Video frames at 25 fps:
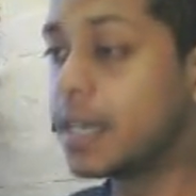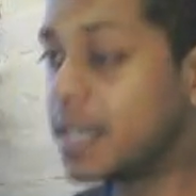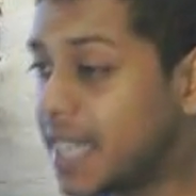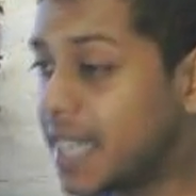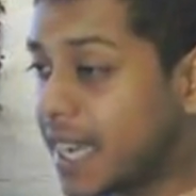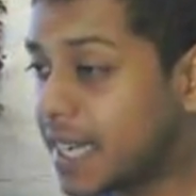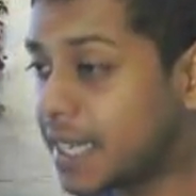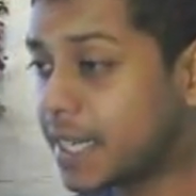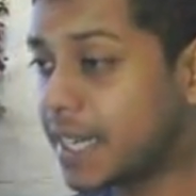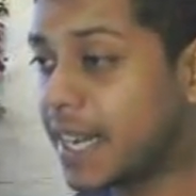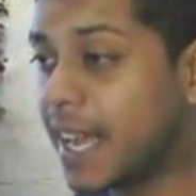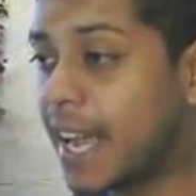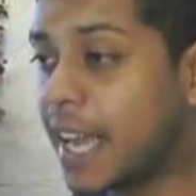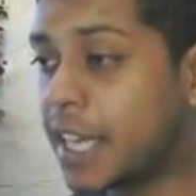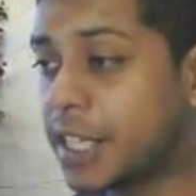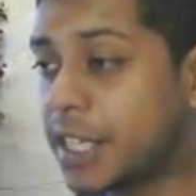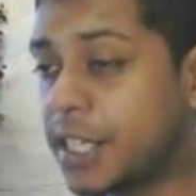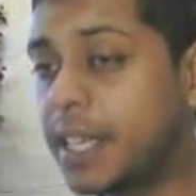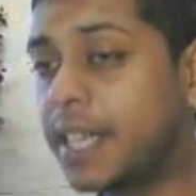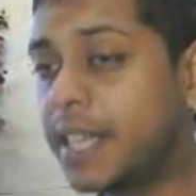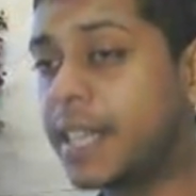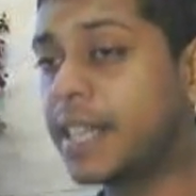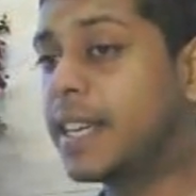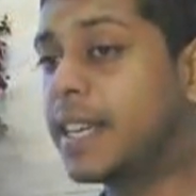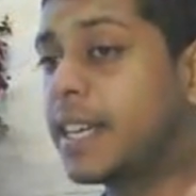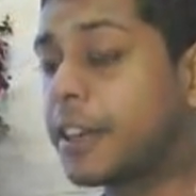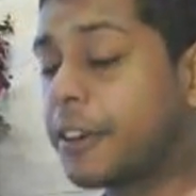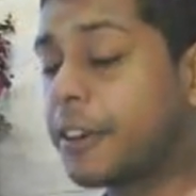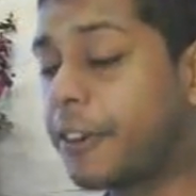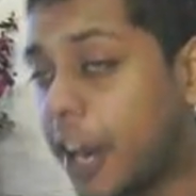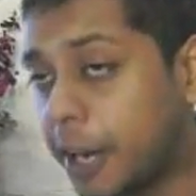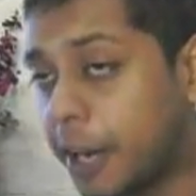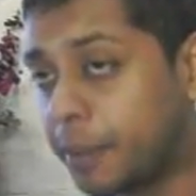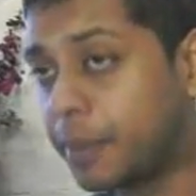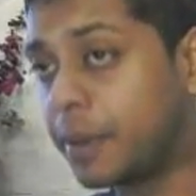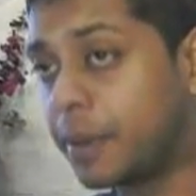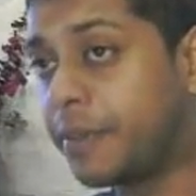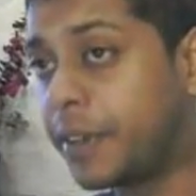DataDash did an
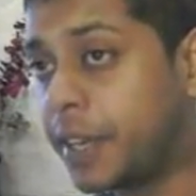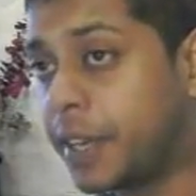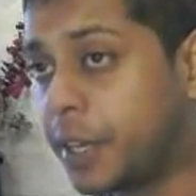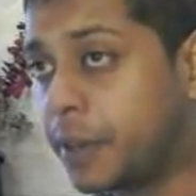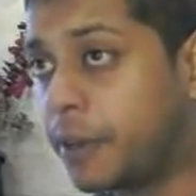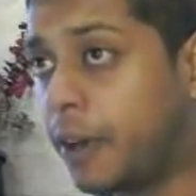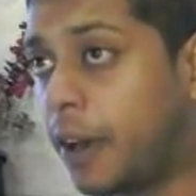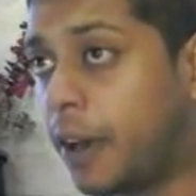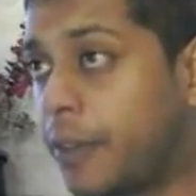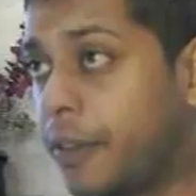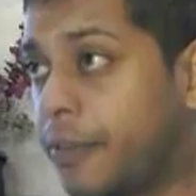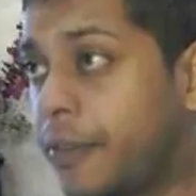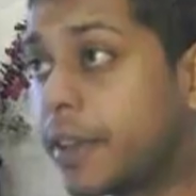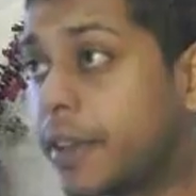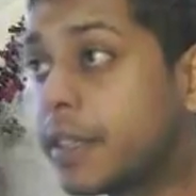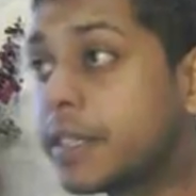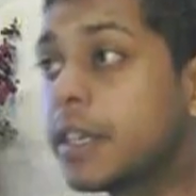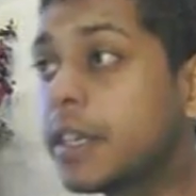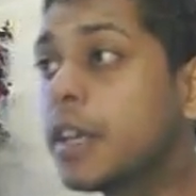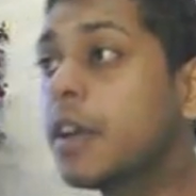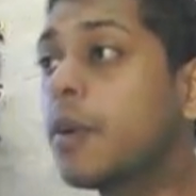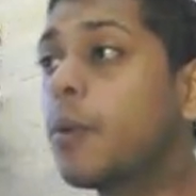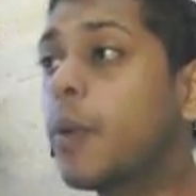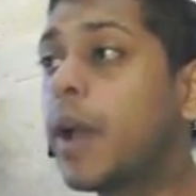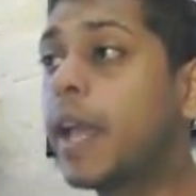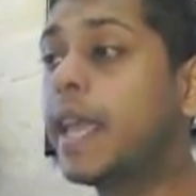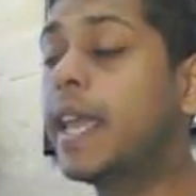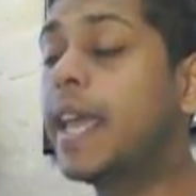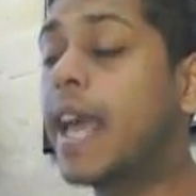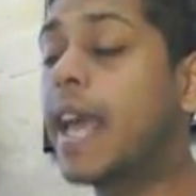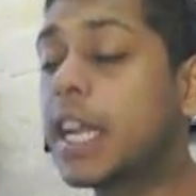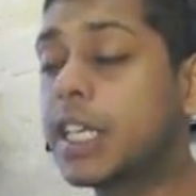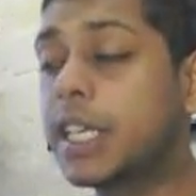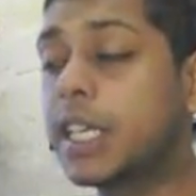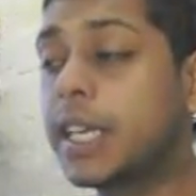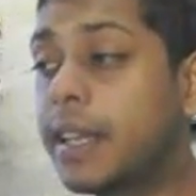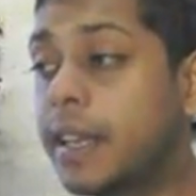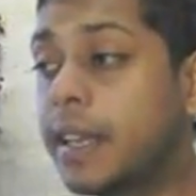incredible video on this where he
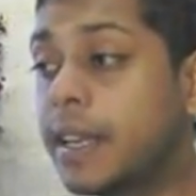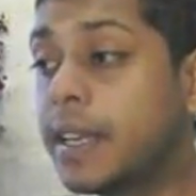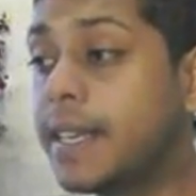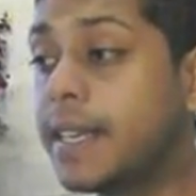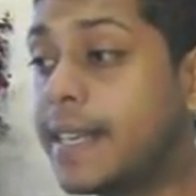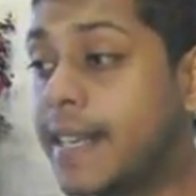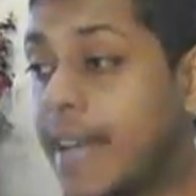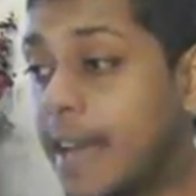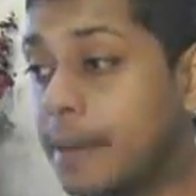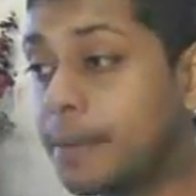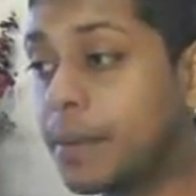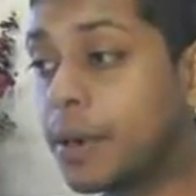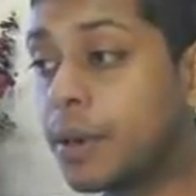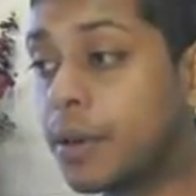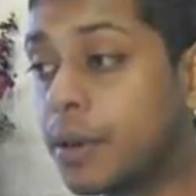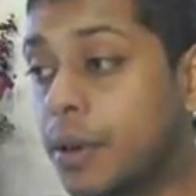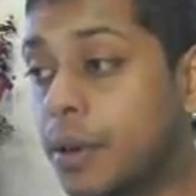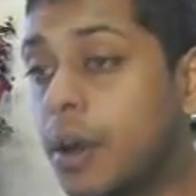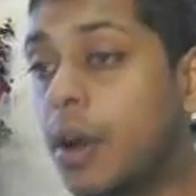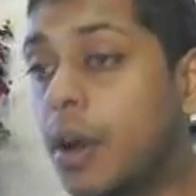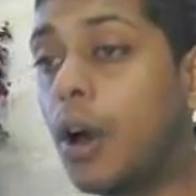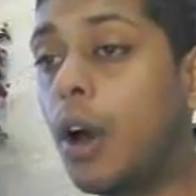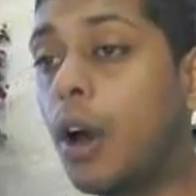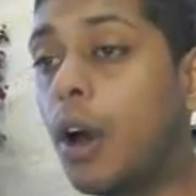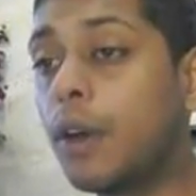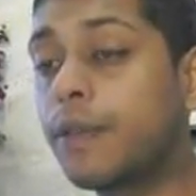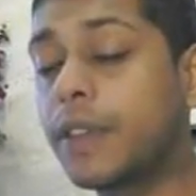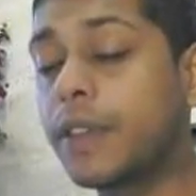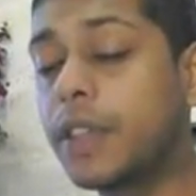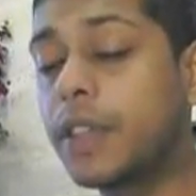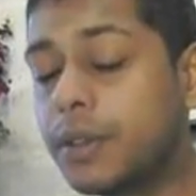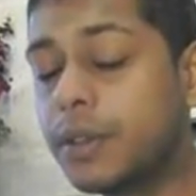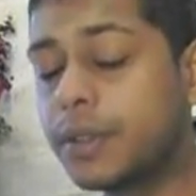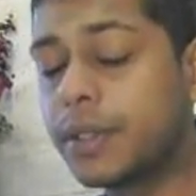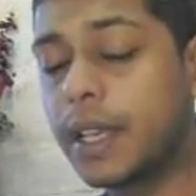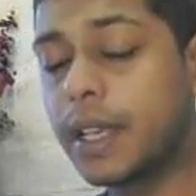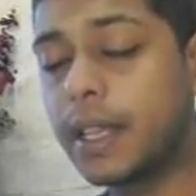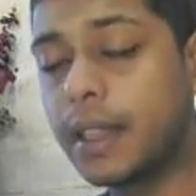actually did a demo of
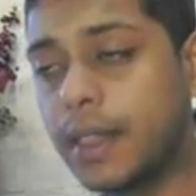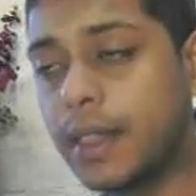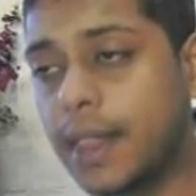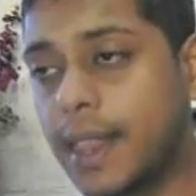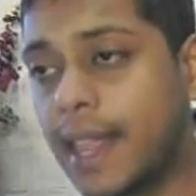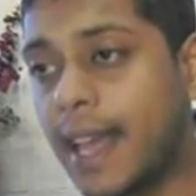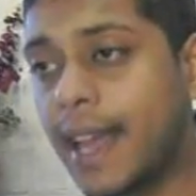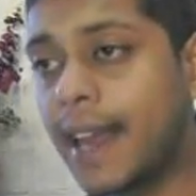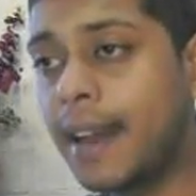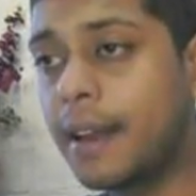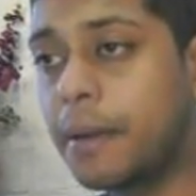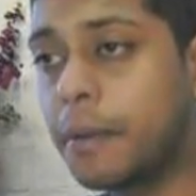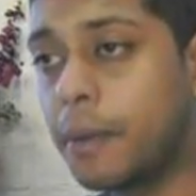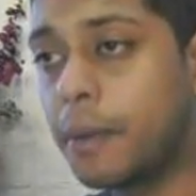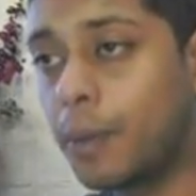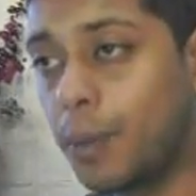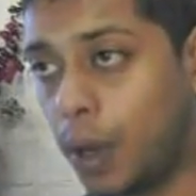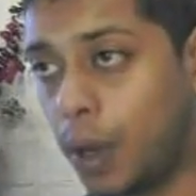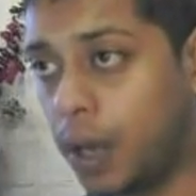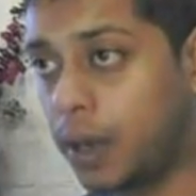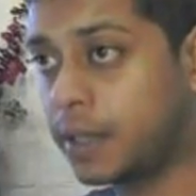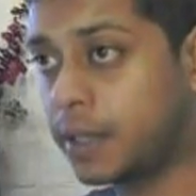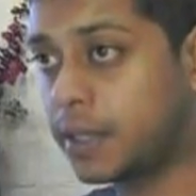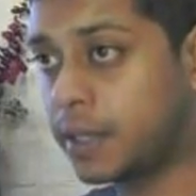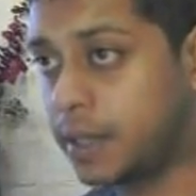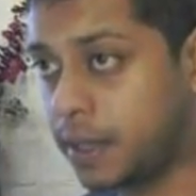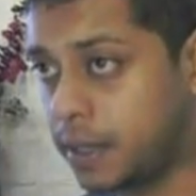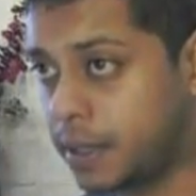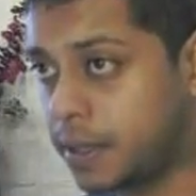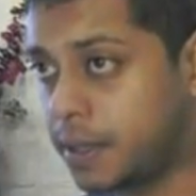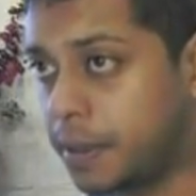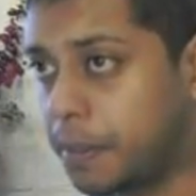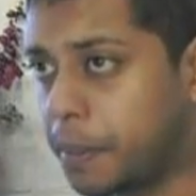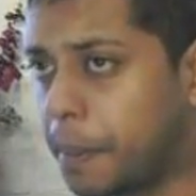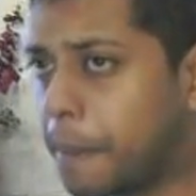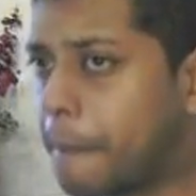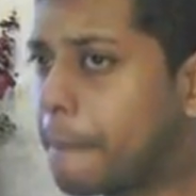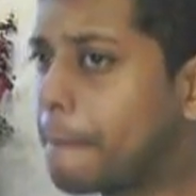using their wallet
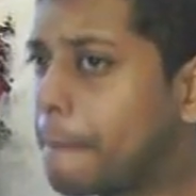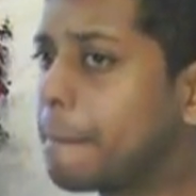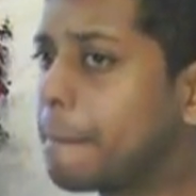system.